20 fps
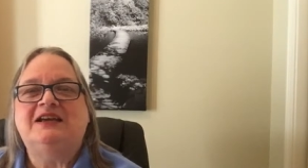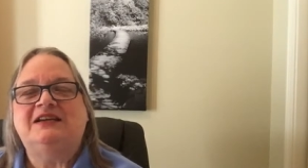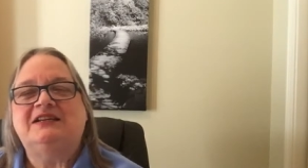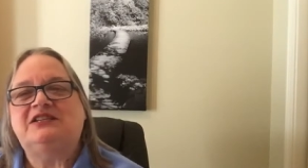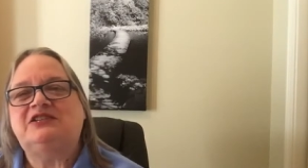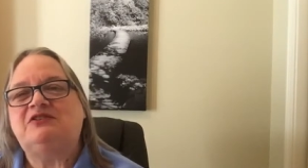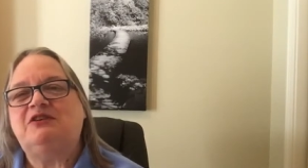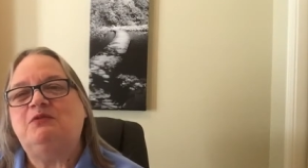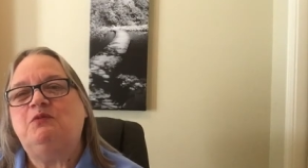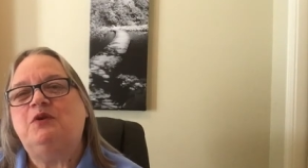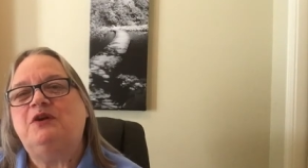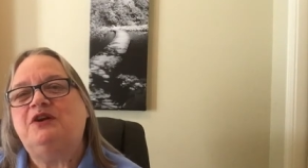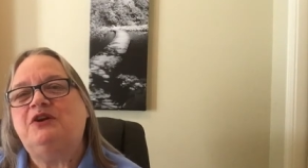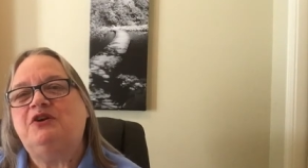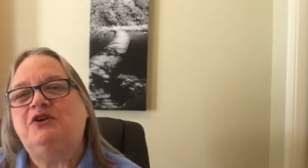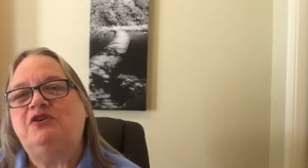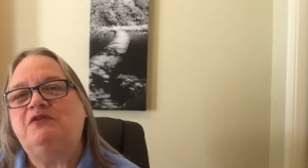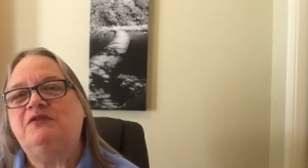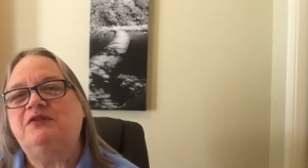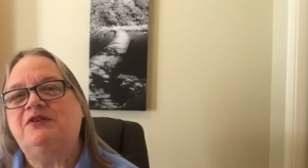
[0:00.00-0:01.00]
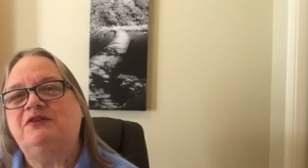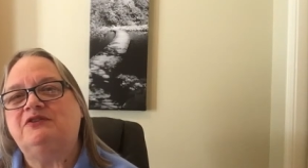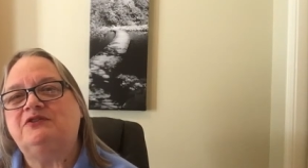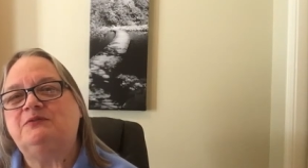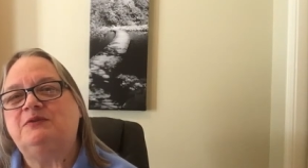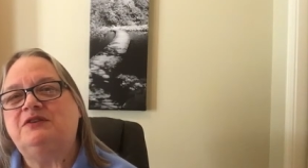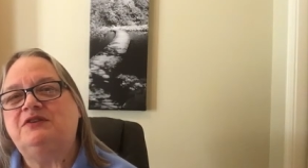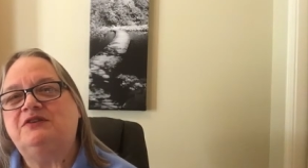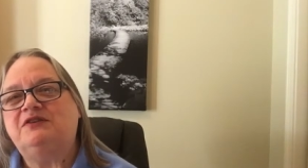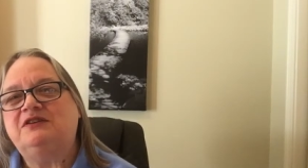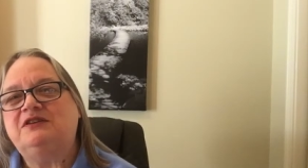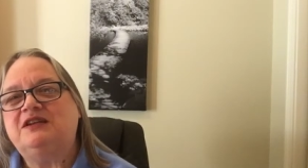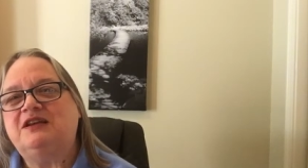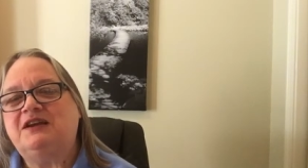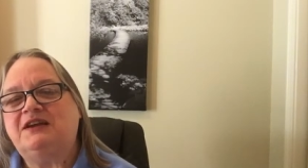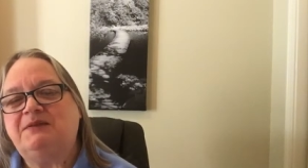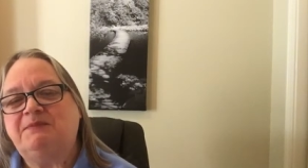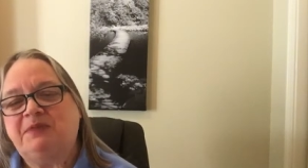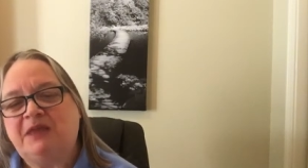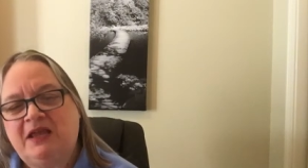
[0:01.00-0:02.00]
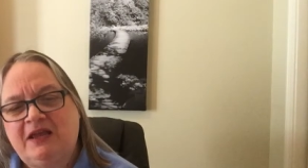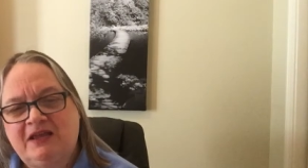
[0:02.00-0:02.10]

So I want to go over those with you today.